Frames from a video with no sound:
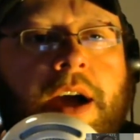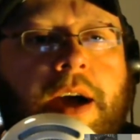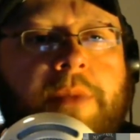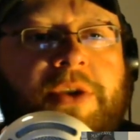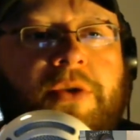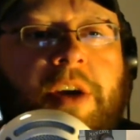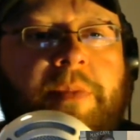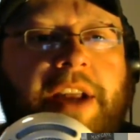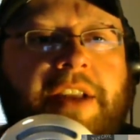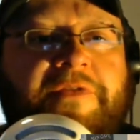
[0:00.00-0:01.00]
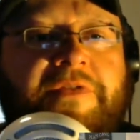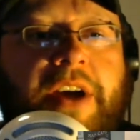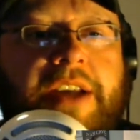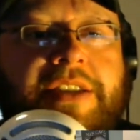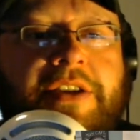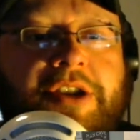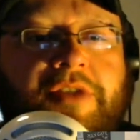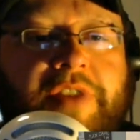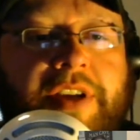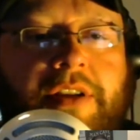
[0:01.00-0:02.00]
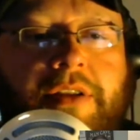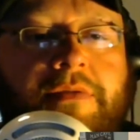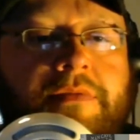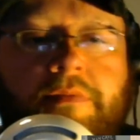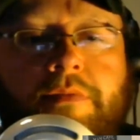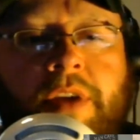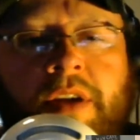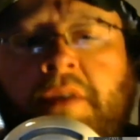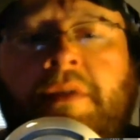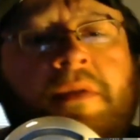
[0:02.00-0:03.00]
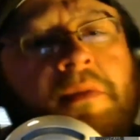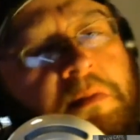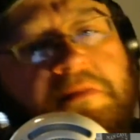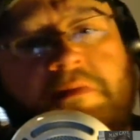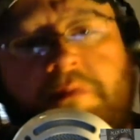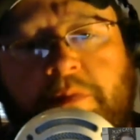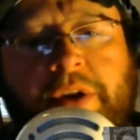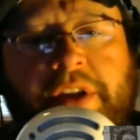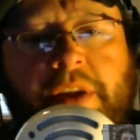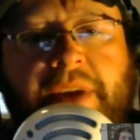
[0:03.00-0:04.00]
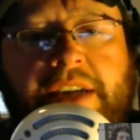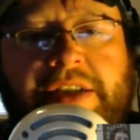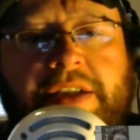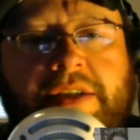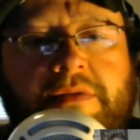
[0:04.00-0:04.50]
So Carmella fought Sonya Deville. Pretty good match.